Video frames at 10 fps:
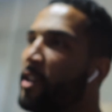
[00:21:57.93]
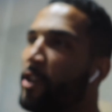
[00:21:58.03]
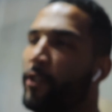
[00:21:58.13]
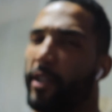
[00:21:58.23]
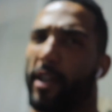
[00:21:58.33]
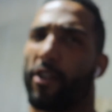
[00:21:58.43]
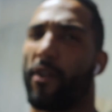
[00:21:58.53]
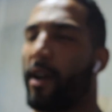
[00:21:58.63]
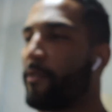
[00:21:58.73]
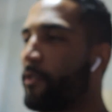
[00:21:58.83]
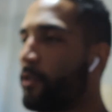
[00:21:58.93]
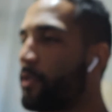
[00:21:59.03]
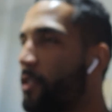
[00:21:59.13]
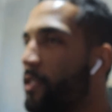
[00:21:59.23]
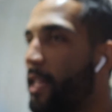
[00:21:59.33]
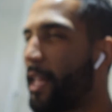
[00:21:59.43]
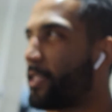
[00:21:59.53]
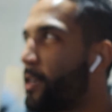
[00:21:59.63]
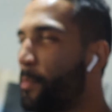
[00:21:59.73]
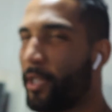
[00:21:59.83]
You really gotta grind for that last
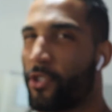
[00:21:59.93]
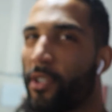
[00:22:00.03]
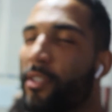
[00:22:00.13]
couple inches.